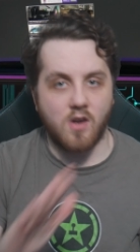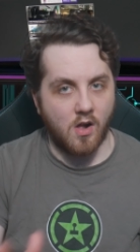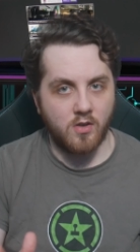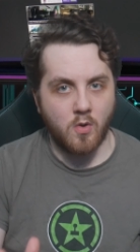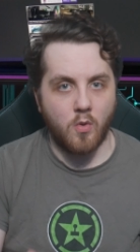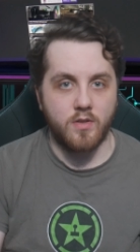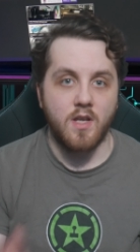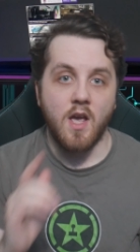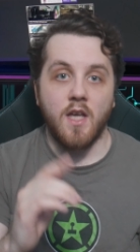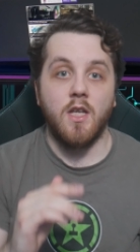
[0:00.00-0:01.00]
all cores
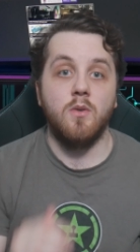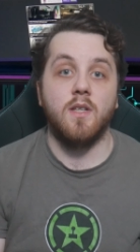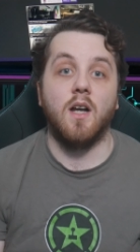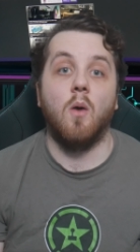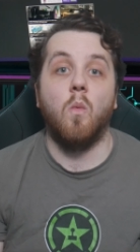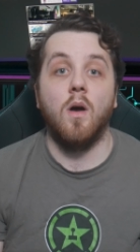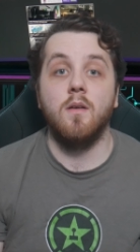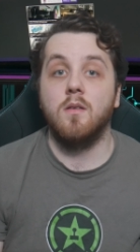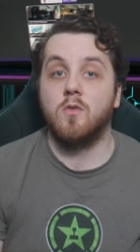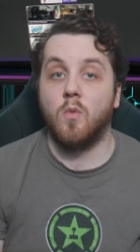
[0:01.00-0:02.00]
using a
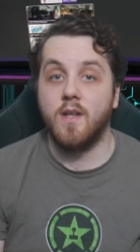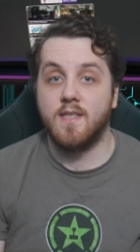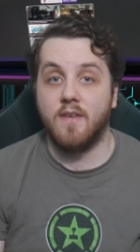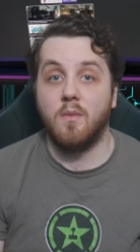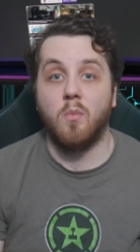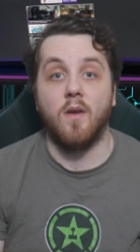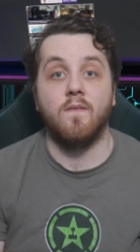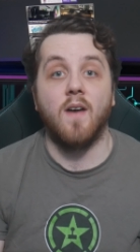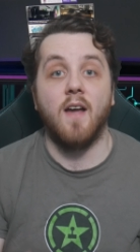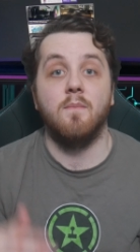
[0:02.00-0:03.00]
127.5
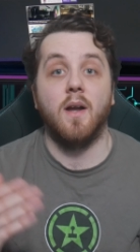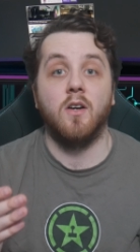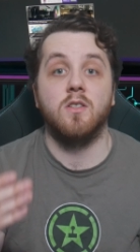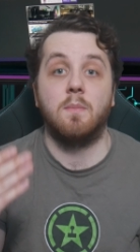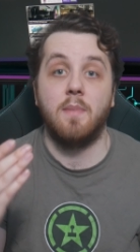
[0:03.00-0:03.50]
MHz